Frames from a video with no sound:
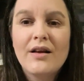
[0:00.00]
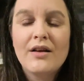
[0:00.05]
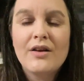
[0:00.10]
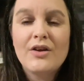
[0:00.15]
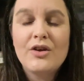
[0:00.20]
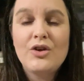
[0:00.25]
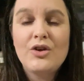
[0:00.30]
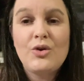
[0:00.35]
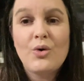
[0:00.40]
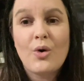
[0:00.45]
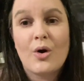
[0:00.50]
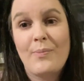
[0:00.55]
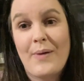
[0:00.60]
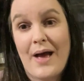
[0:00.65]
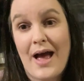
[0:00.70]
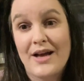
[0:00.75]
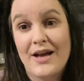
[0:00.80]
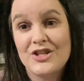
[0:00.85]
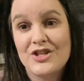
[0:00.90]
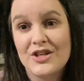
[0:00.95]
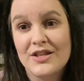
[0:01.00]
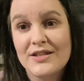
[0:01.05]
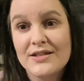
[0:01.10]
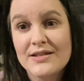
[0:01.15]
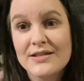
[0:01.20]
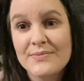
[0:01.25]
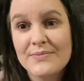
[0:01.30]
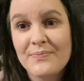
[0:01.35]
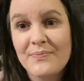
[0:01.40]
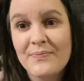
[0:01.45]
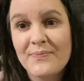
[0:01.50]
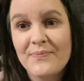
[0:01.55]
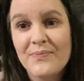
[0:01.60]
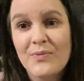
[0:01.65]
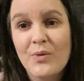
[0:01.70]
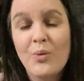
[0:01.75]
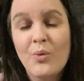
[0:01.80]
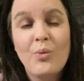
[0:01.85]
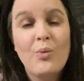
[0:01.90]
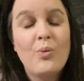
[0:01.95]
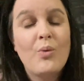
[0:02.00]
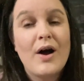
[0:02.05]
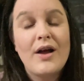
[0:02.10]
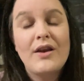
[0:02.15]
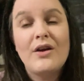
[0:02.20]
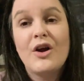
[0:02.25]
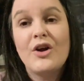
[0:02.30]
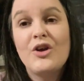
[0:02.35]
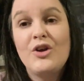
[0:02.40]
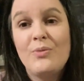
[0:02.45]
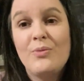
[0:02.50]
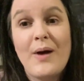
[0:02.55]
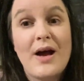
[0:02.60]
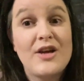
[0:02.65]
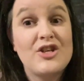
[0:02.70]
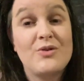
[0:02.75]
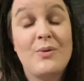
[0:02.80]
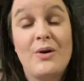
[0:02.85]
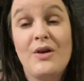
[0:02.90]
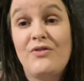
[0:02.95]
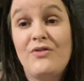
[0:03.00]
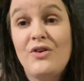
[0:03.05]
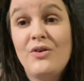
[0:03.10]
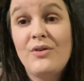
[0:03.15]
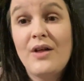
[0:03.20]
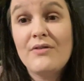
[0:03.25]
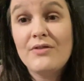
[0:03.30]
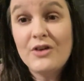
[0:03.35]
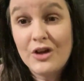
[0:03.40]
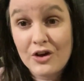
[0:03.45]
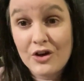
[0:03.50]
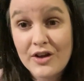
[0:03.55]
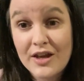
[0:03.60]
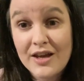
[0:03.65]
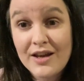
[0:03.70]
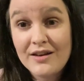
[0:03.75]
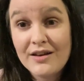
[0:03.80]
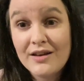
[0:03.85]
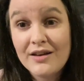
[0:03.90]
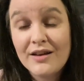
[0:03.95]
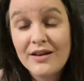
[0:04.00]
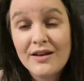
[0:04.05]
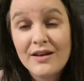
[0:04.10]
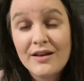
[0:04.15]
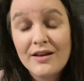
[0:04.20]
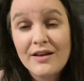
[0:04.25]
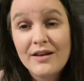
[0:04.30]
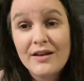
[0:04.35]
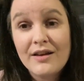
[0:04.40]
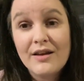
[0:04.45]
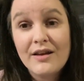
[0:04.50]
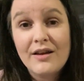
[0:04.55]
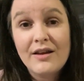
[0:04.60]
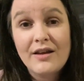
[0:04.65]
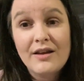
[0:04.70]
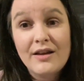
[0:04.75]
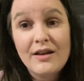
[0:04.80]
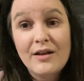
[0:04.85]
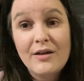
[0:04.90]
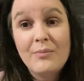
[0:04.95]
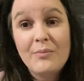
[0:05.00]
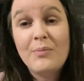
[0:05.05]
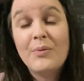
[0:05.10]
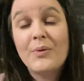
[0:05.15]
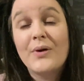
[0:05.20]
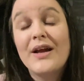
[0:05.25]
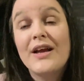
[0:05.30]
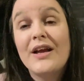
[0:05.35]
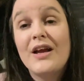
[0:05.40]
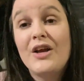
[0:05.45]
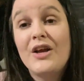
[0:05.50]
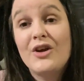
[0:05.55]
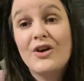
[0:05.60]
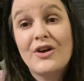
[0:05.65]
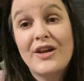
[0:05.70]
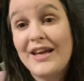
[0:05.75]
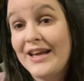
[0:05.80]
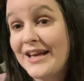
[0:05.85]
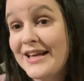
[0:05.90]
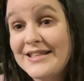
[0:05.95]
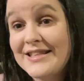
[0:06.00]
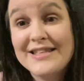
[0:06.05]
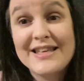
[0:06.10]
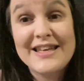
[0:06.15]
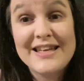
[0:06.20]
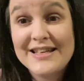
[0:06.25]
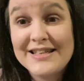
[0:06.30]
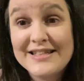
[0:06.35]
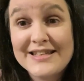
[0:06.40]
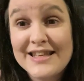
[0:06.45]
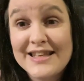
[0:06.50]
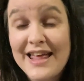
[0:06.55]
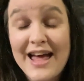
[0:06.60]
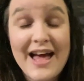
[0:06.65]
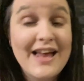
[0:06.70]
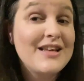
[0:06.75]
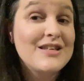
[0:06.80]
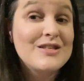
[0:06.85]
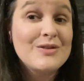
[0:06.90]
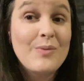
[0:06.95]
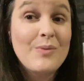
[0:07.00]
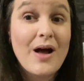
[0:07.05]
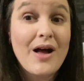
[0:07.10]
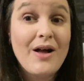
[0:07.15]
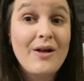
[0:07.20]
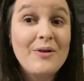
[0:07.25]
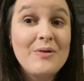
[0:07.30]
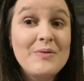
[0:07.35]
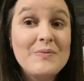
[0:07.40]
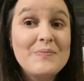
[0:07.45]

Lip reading: your passions. What are you passionate about? If you love cooking, bring your kids into that as well.